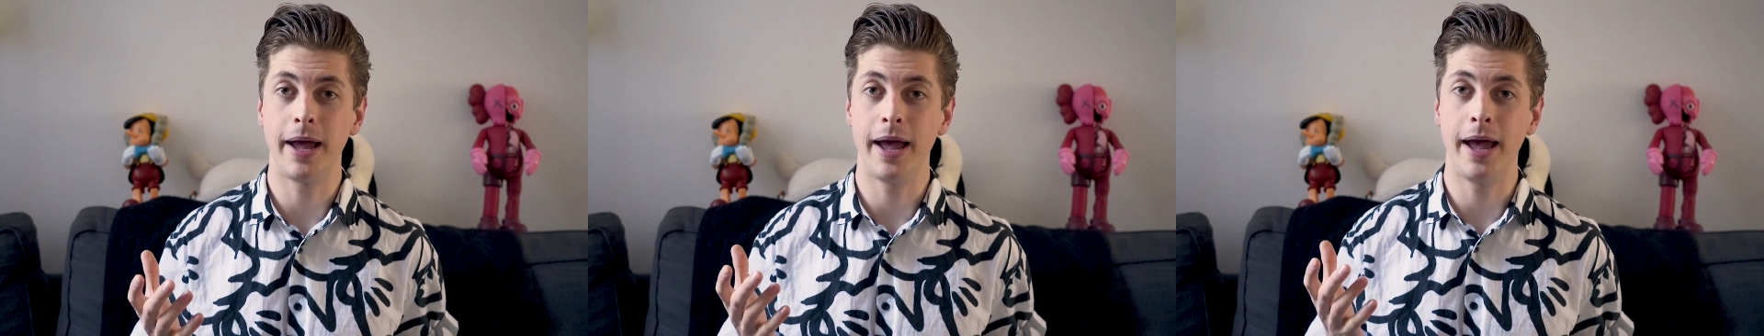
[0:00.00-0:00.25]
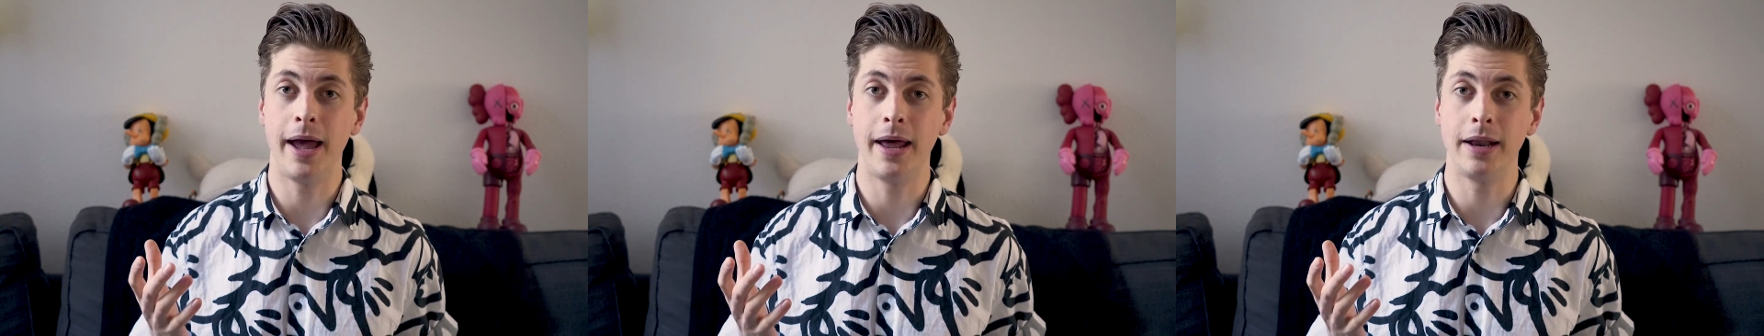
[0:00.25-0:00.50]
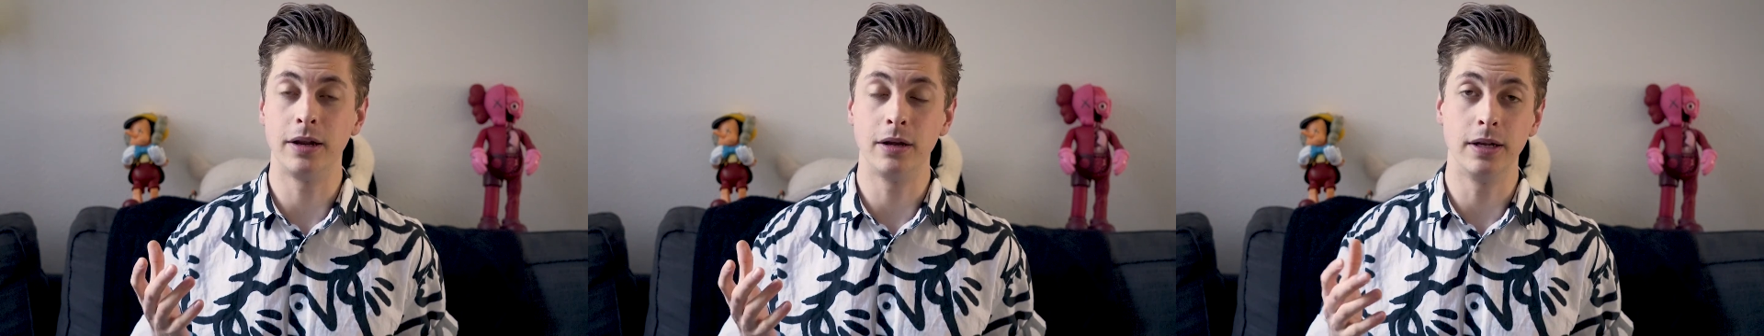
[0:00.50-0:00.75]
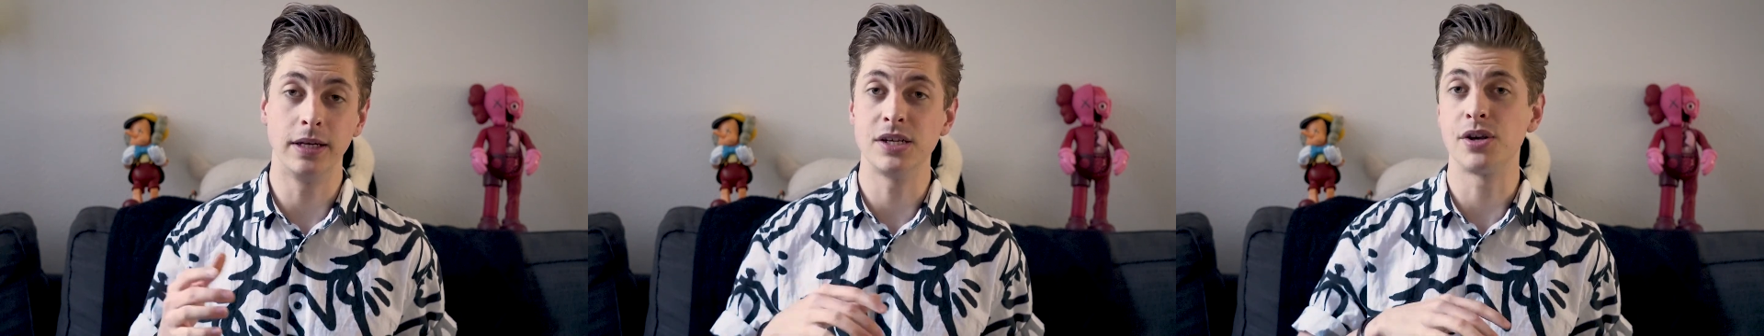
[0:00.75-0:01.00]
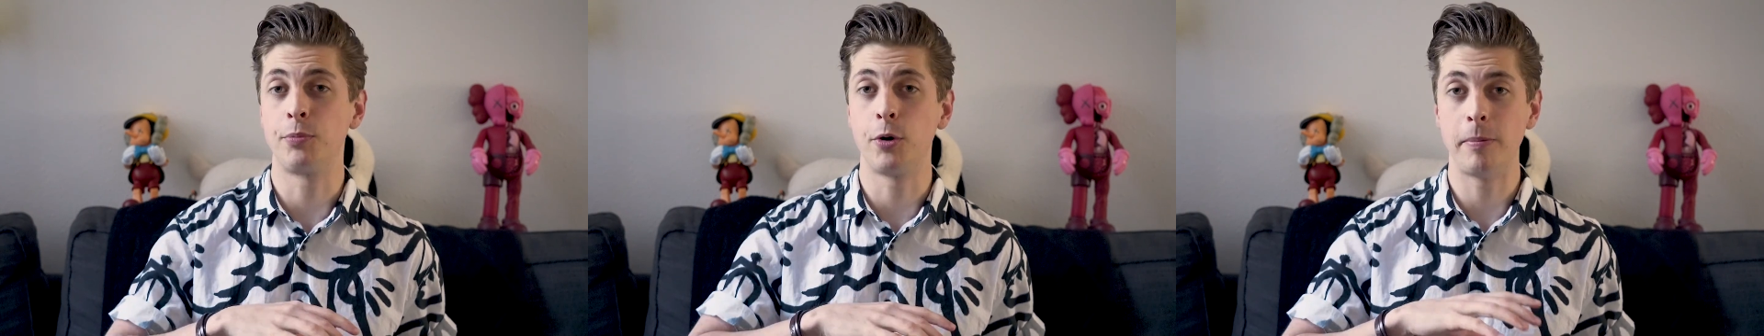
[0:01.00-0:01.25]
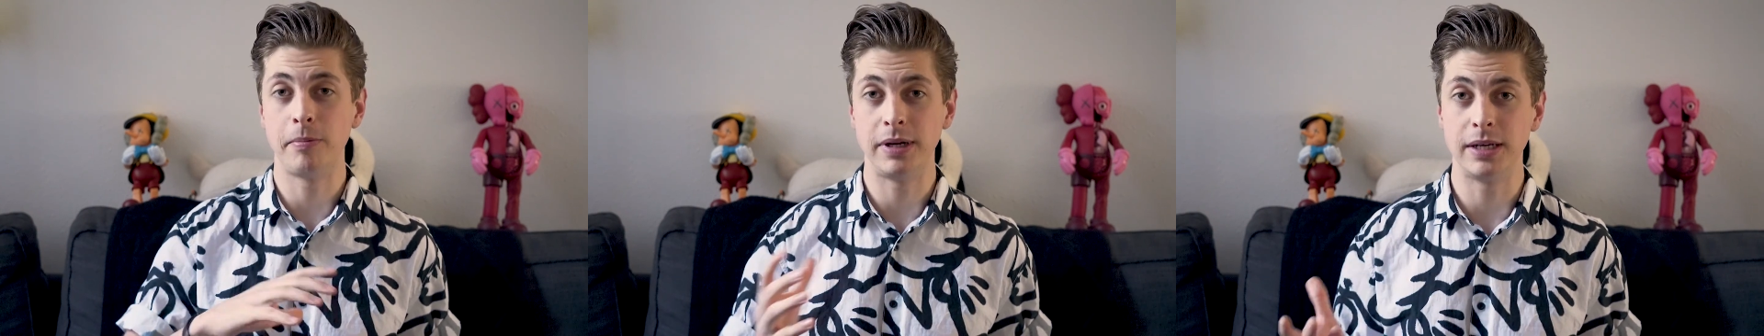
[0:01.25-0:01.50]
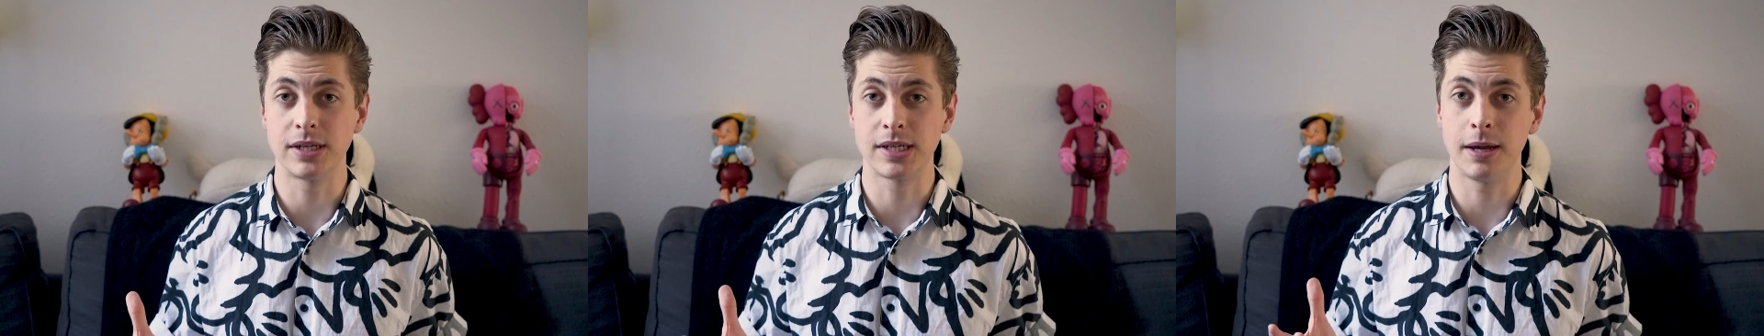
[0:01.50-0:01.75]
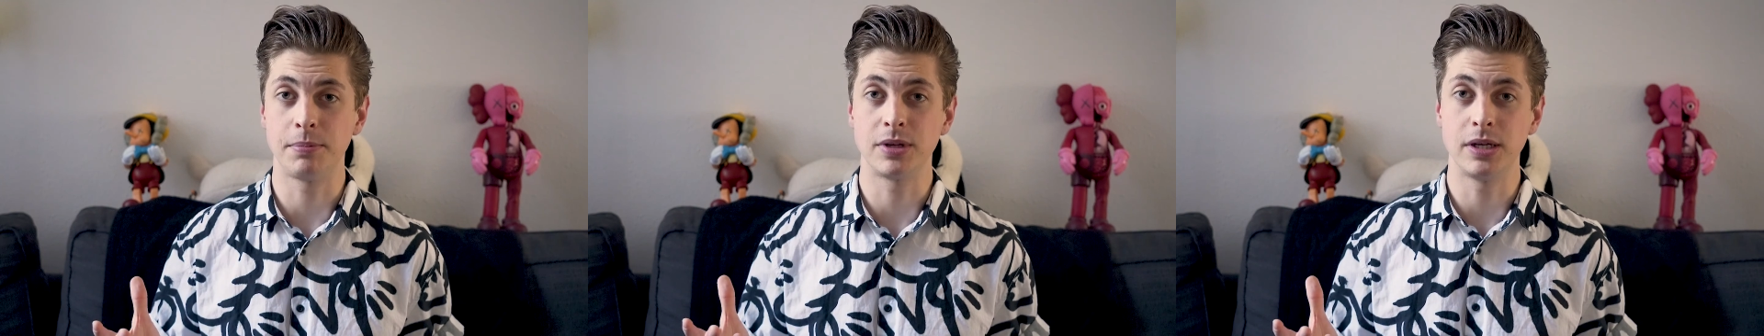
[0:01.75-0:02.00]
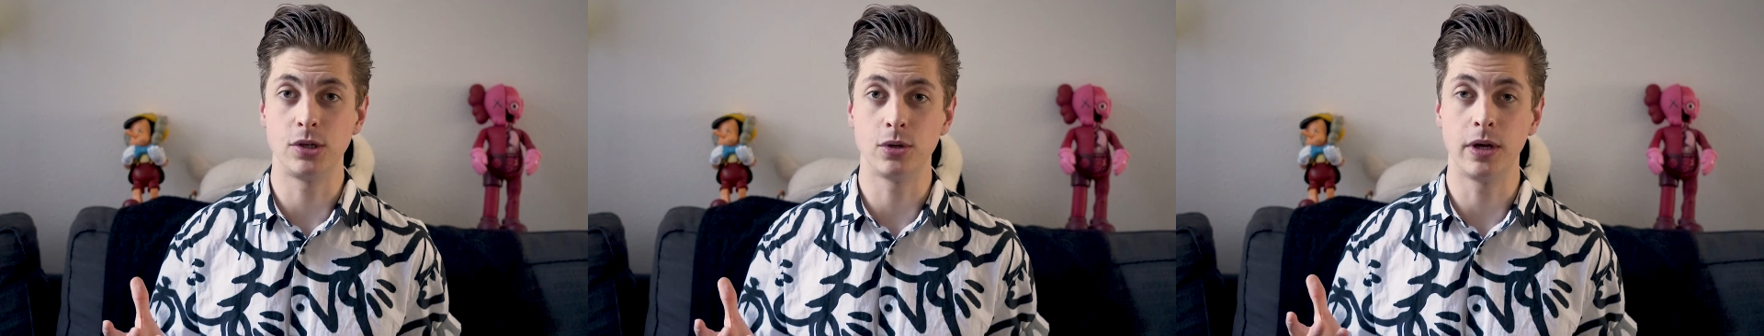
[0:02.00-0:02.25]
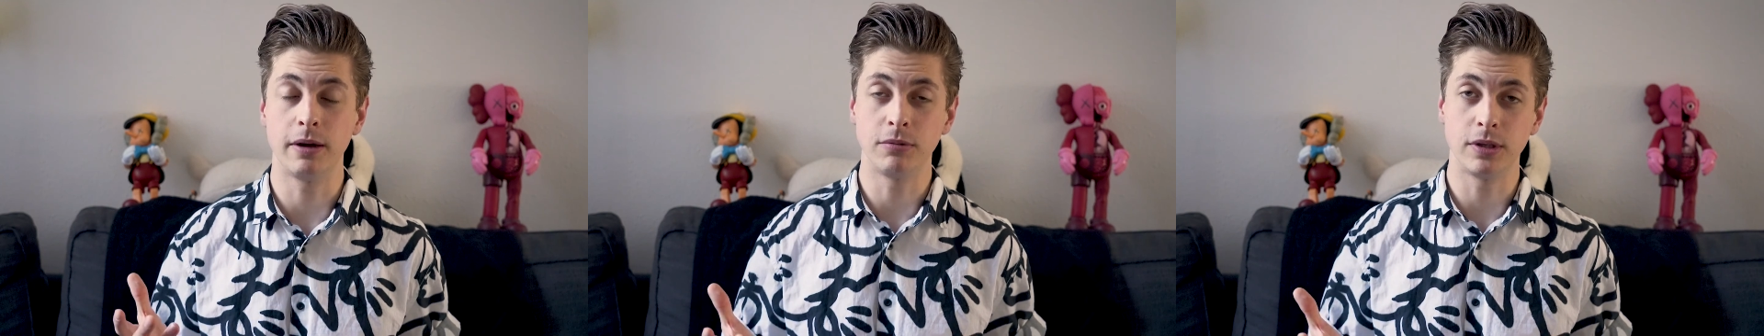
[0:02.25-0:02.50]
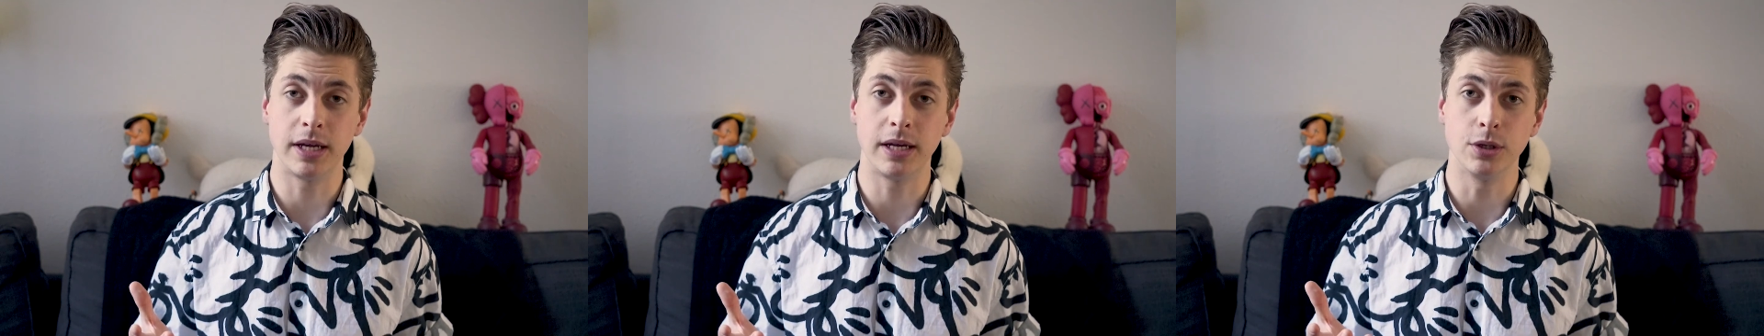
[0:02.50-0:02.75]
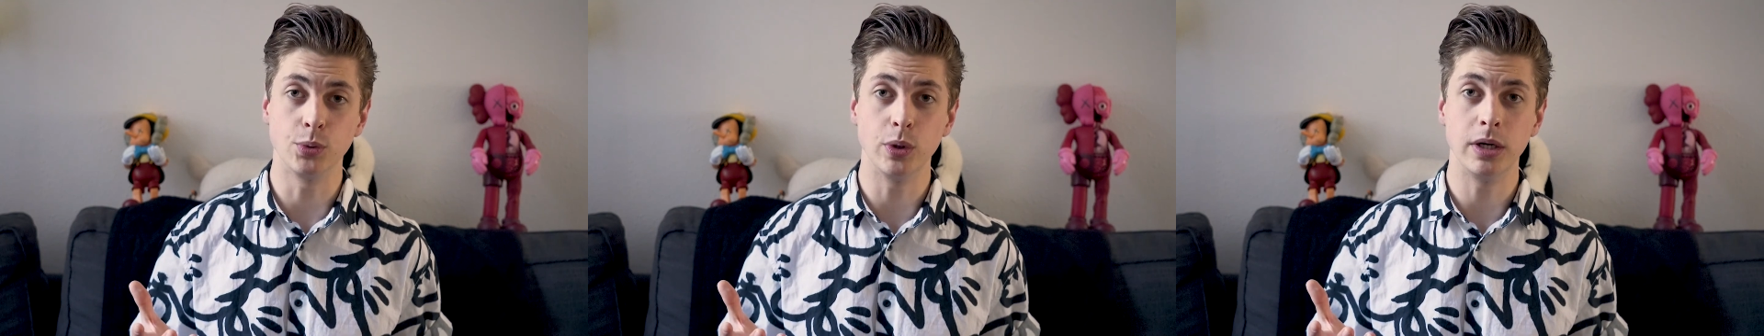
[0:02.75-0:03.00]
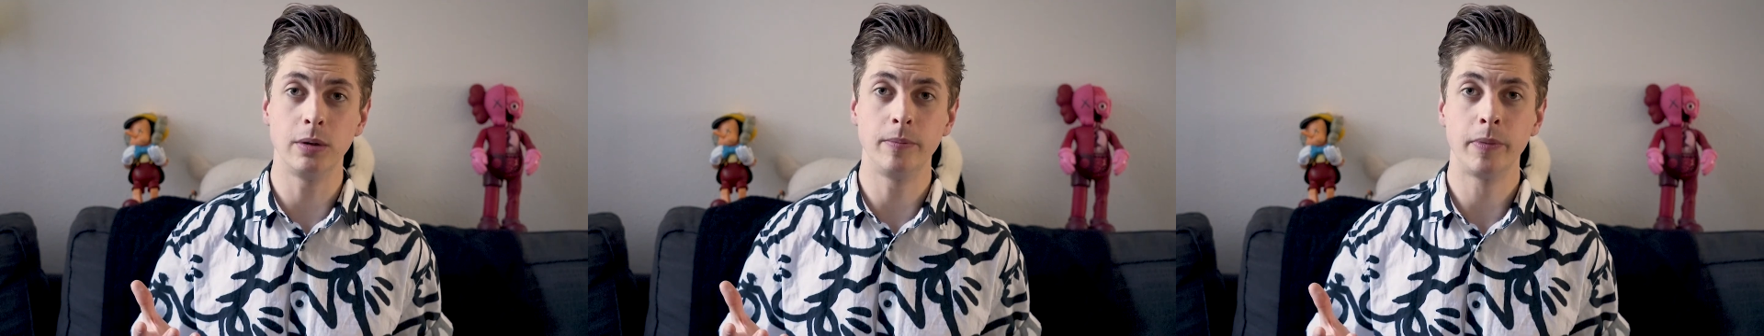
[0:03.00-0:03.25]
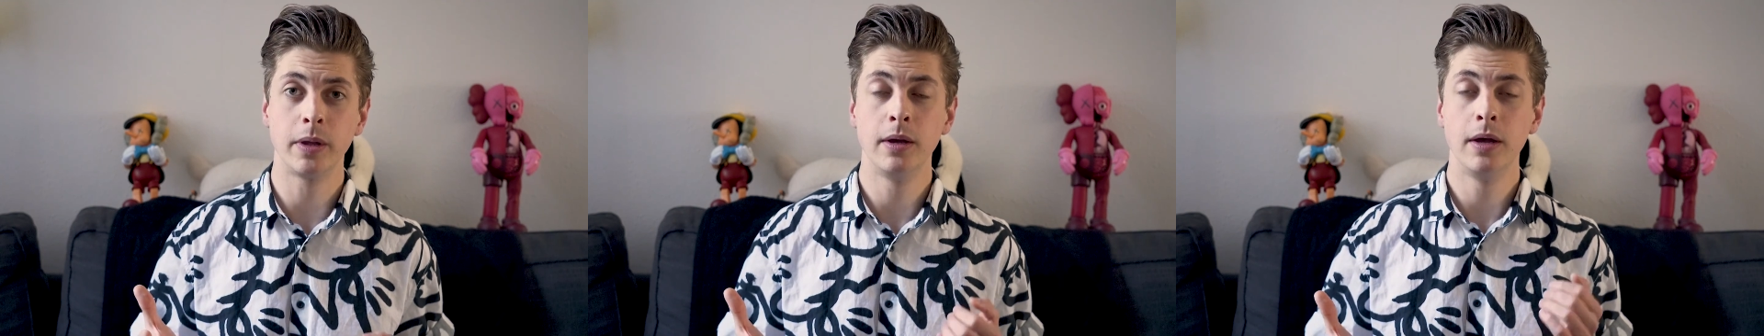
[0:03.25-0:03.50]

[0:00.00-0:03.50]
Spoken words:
and these are probably the steps that you'll have to take as well.